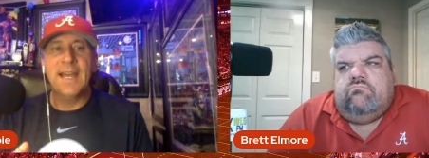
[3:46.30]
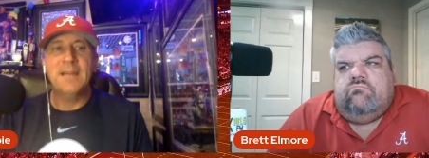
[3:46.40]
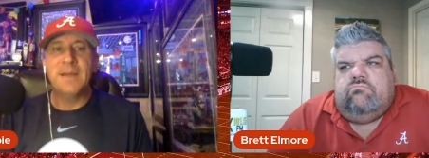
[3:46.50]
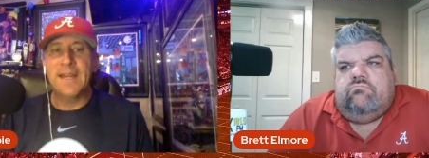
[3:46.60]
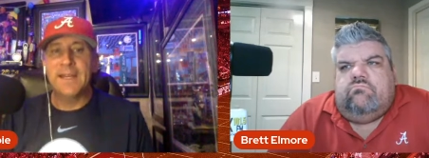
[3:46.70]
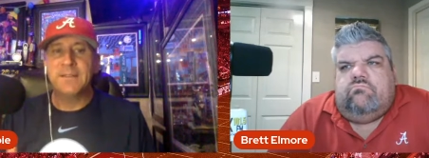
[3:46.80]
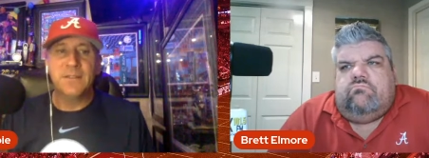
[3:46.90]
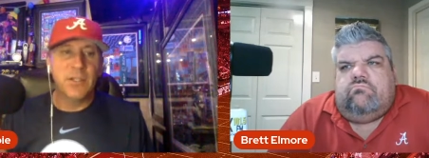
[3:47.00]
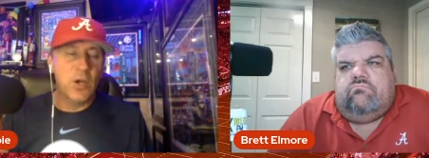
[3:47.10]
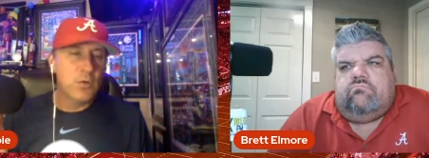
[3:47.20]
Speaker 1: hey, man,
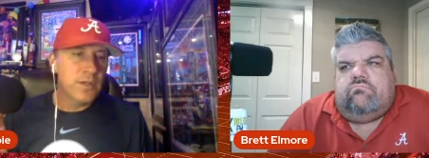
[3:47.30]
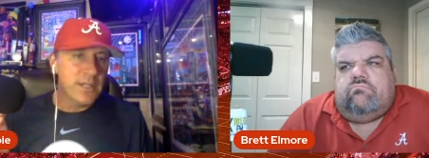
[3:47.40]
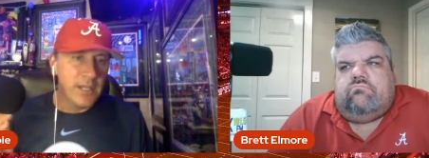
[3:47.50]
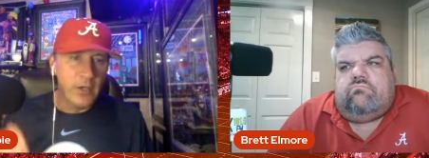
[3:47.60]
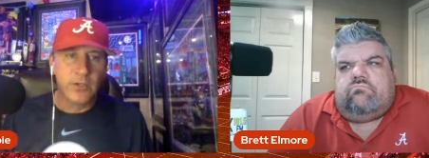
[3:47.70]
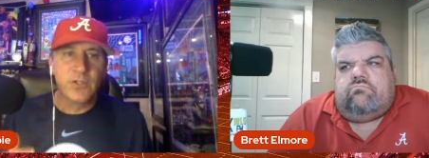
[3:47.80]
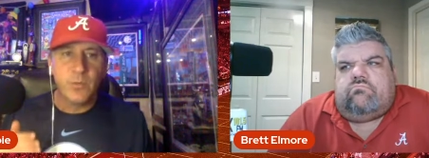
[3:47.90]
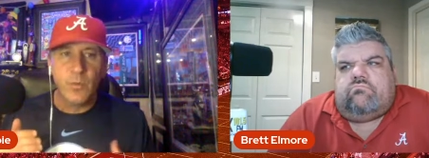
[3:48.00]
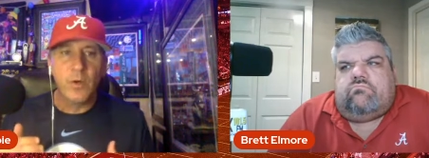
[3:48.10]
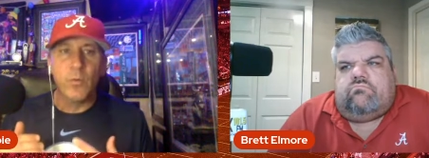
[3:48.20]
you know,
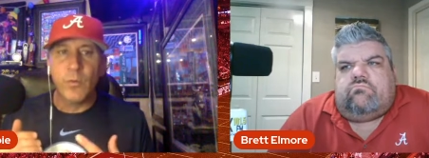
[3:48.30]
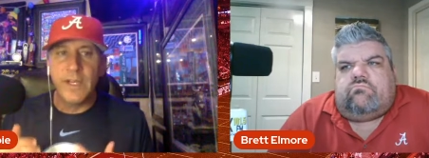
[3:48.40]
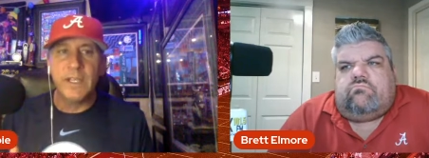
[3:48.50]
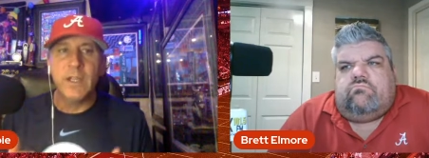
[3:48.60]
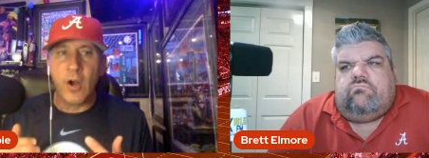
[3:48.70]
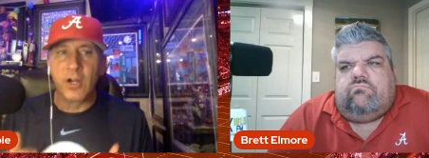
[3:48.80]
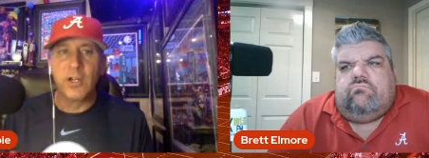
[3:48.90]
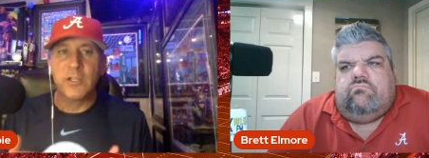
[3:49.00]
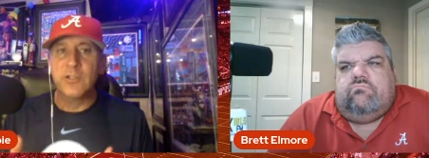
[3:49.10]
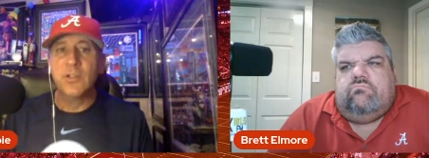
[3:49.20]
here's what we are
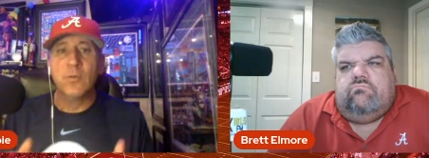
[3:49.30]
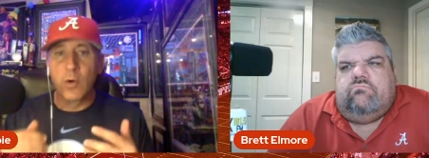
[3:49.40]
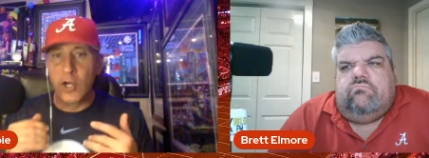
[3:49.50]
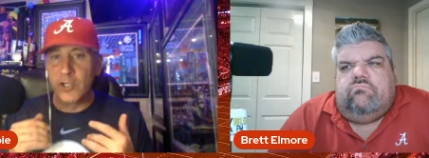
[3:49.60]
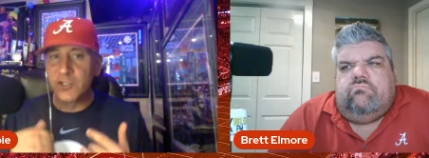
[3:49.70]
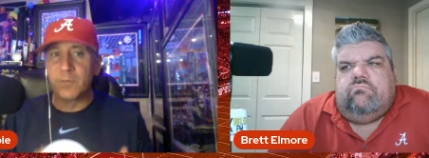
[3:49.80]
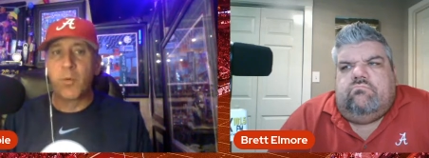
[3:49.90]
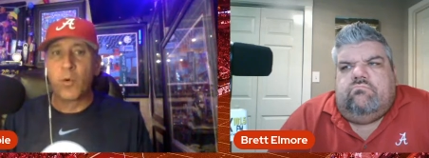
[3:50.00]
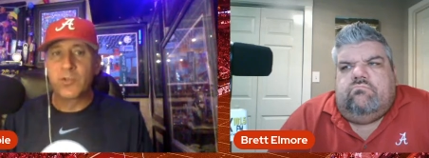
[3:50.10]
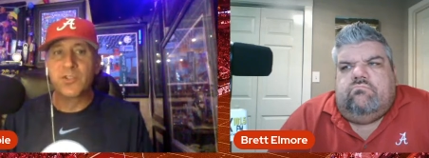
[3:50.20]
going to do. We're going to
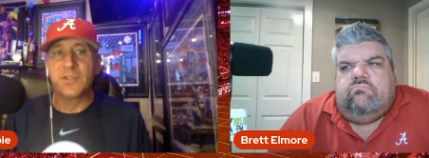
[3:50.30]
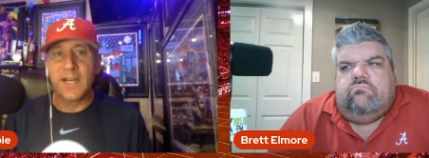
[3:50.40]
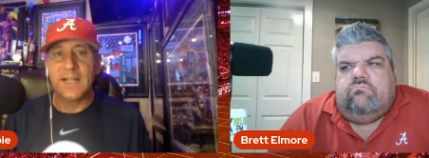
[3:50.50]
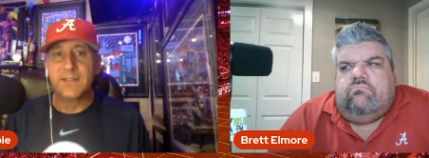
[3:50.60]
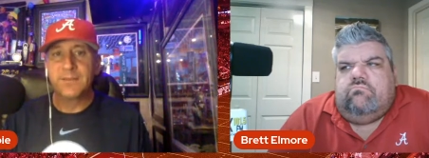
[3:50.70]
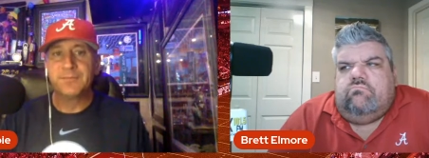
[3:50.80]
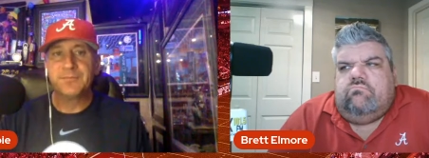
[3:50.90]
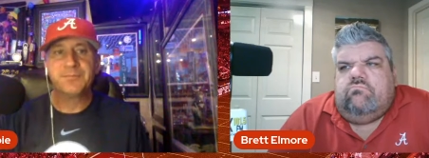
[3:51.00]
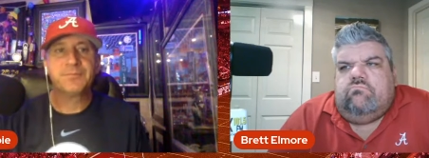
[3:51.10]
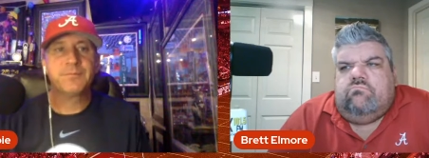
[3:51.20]
support you guys.
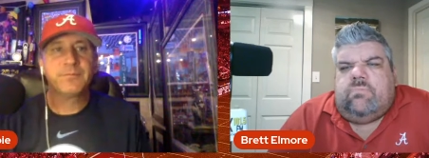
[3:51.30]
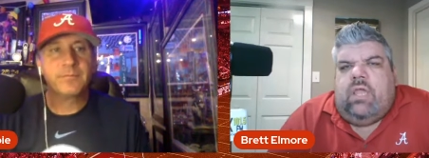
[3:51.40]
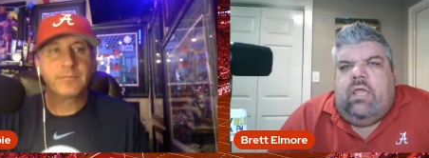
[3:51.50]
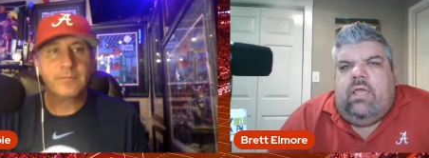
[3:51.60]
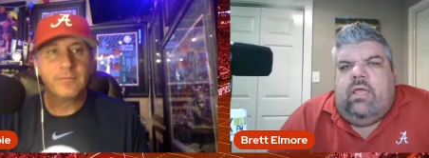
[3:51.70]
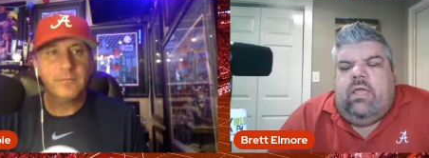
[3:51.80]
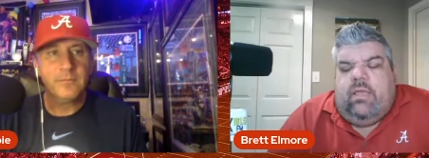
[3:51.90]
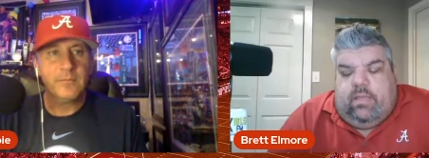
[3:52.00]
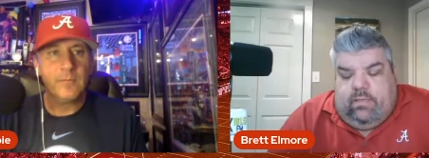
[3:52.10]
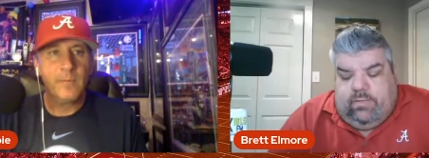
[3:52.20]

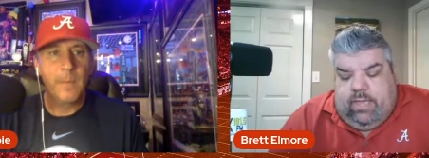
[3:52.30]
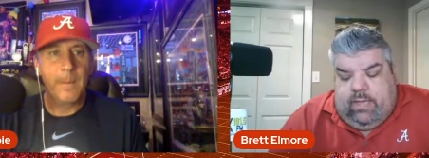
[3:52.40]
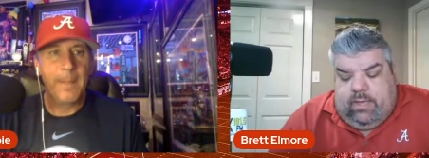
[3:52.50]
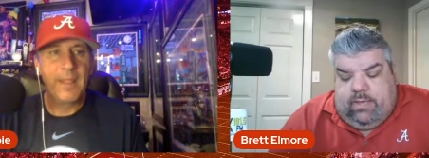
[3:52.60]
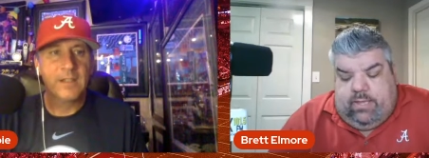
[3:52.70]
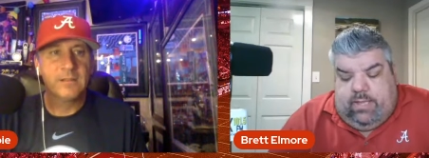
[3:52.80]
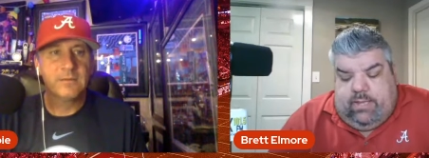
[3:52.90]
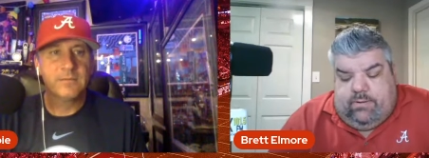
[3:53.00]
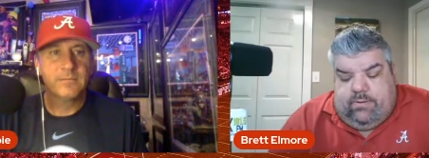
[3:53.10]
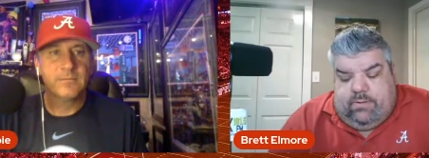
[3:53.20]
Speaker 2: Yeah,
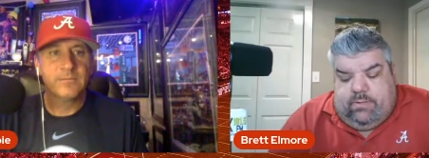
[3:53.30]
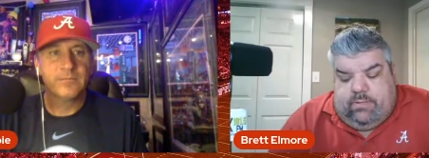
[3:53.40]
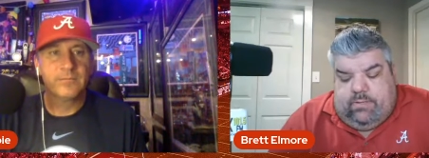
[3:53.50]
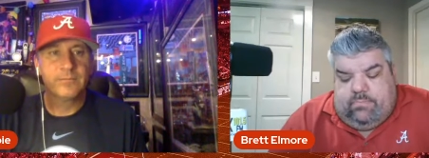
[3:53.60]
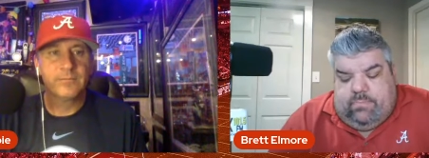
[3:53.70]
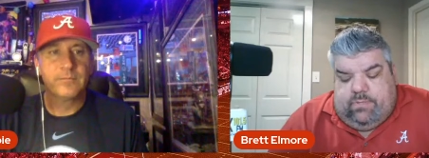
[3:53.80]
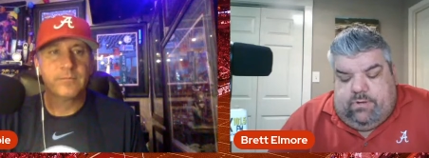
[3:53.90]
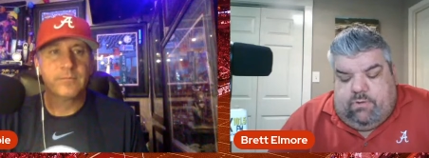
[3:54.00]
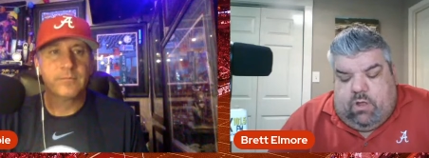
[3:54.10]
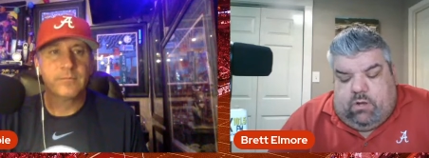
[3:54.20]
and, you
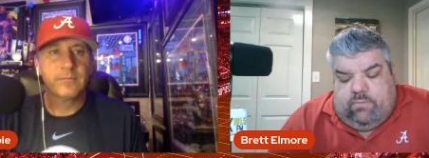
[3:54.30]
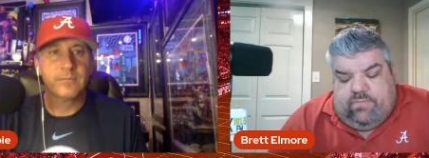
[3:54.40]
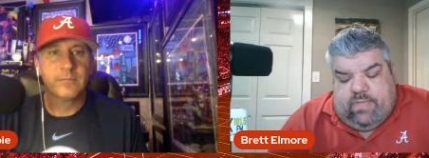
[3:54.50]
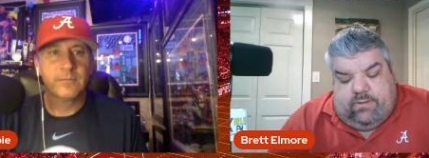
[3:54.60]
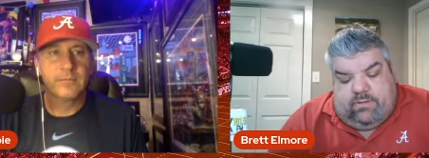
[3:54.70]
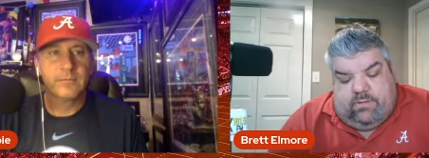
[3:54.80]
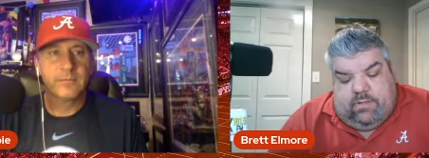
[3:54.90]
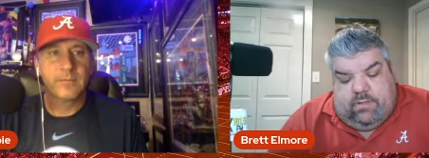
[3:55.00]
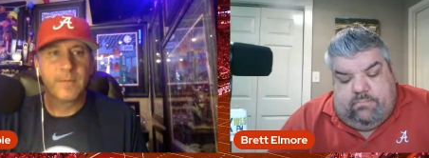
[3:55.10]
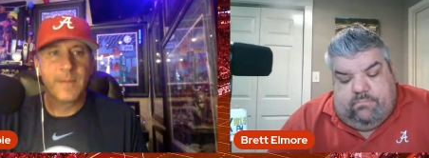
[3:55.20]
know, all of that
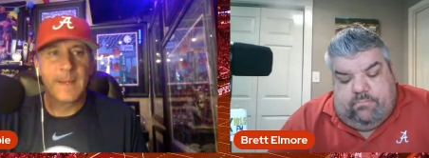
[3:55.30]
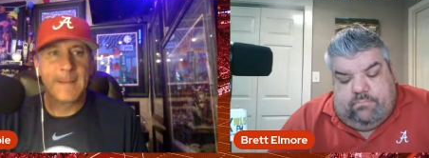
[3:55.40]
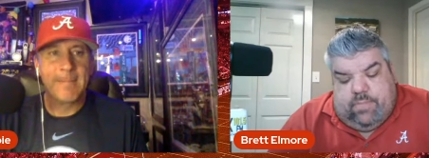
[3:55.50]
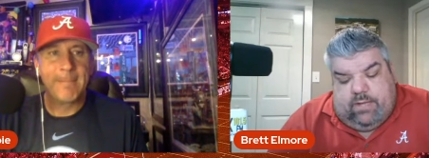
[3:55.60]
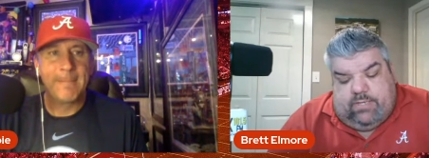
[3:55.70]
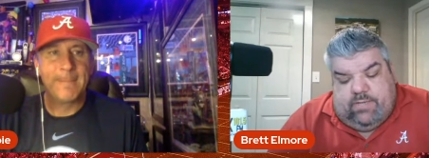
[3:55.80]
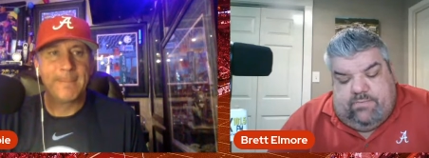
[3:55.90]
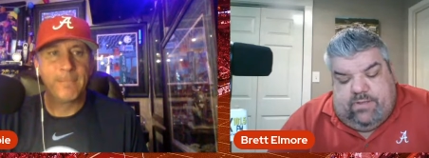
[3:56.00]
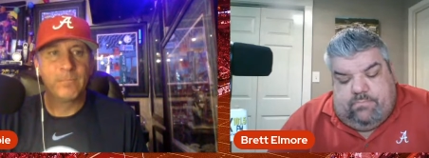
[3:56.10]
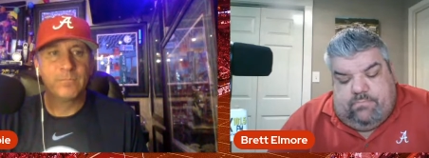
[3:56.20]

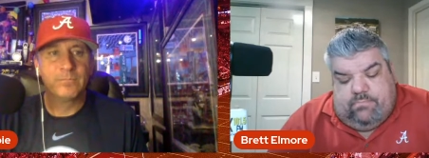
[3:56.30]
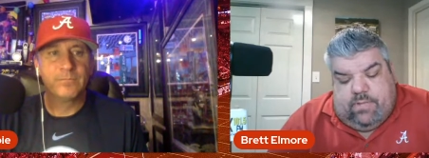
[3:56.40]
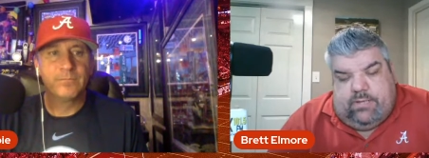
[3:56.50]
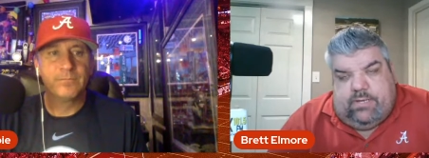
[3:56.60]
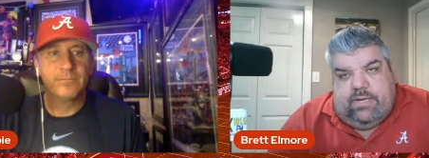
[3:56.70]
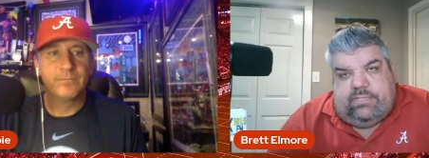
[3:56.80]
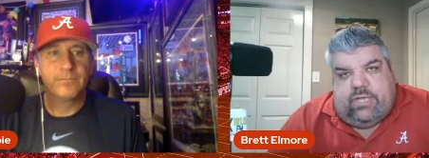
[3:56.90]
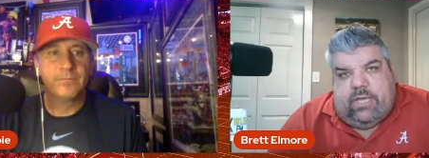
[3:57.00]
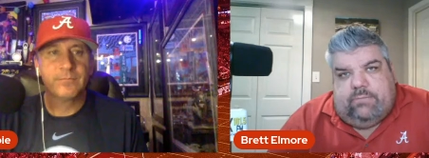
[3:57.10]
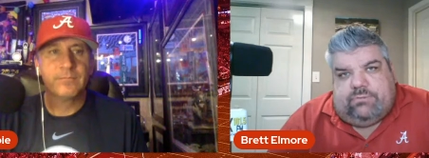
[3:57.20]
activity at Denny
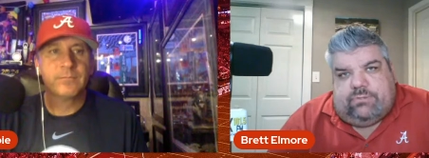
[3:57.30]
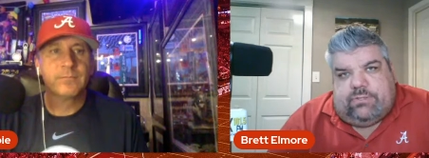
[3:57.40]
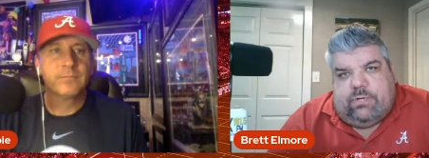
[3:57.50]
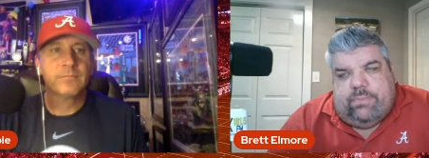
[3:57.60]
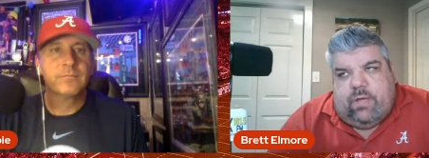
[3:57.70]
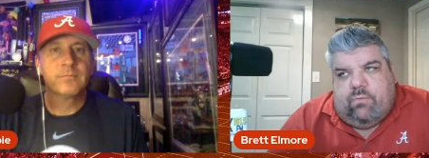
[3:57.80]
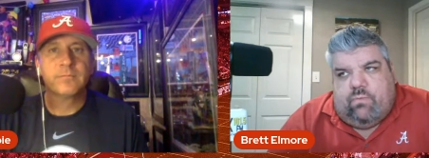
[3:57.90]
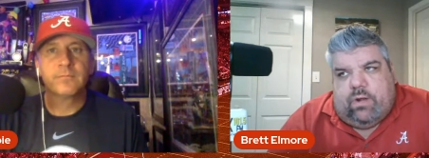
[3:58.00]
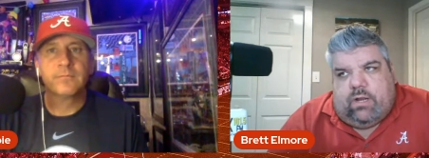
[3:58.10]
Chimes will start about 1